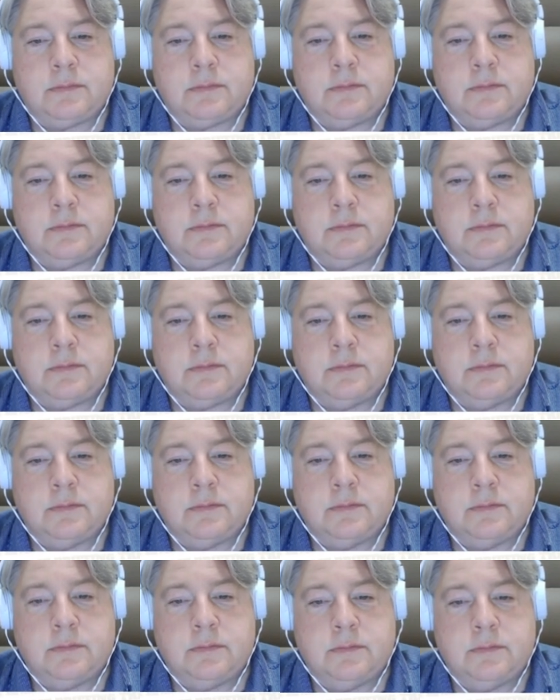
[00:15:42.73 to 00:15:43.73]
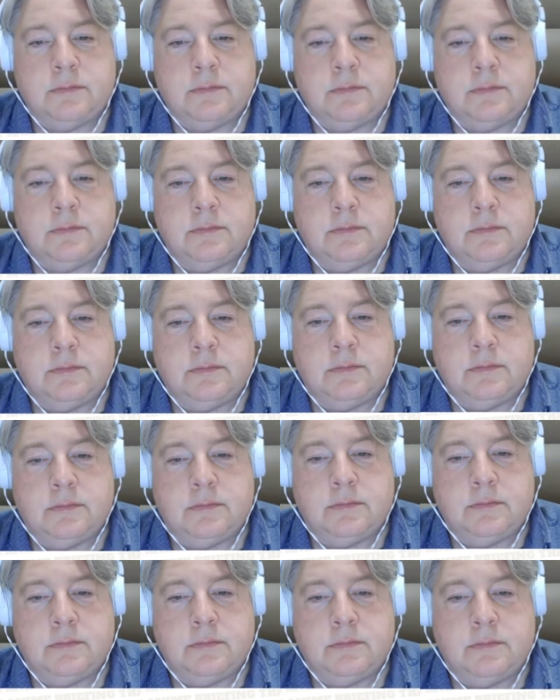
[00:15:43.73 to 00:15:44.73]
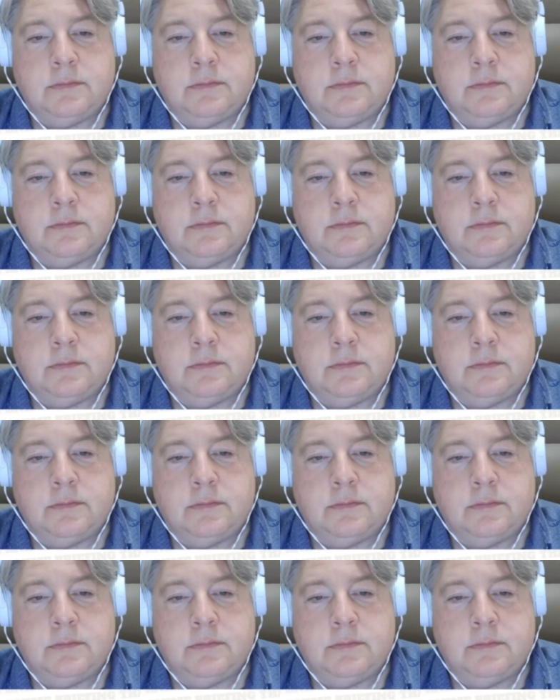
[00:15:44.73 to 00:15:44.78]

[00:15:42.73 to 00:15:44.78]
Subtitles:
The person shown says nothing.